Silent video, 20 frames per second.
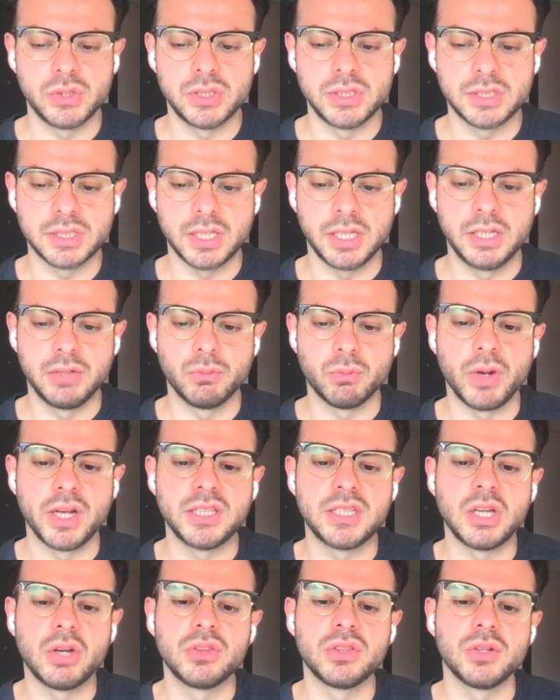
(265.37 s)
where students
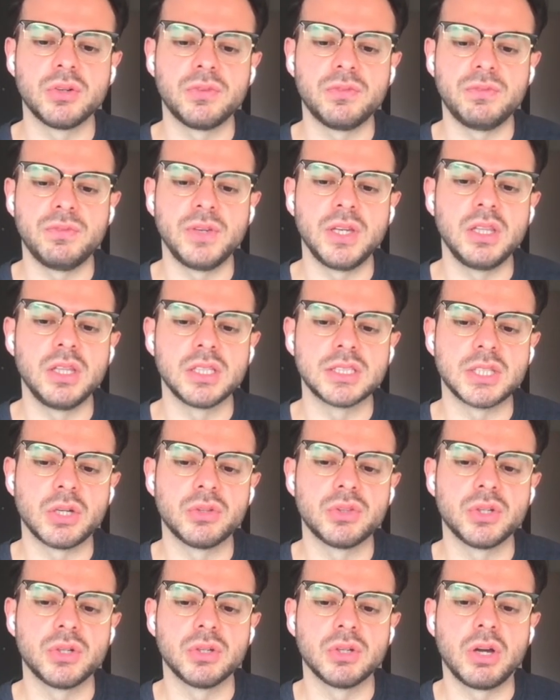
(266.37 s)
can write down their
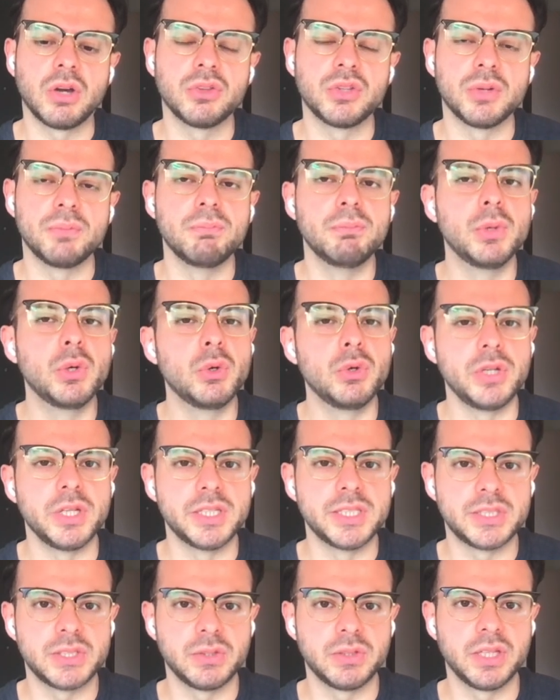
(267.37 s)
feelings, how their
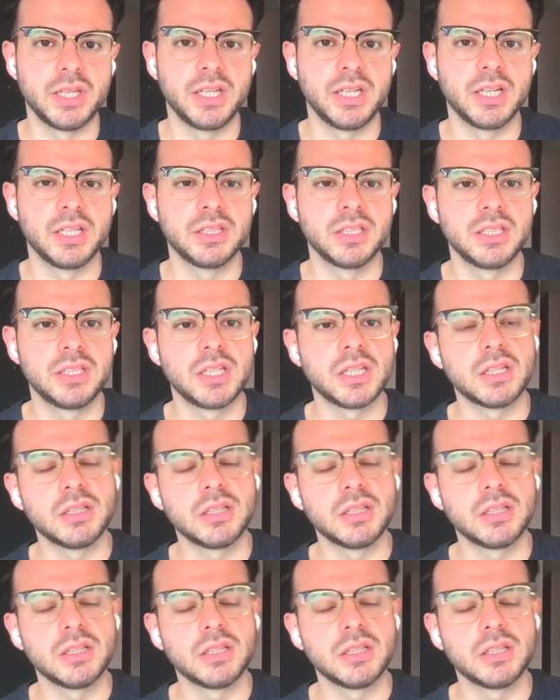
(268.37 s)
mood is today,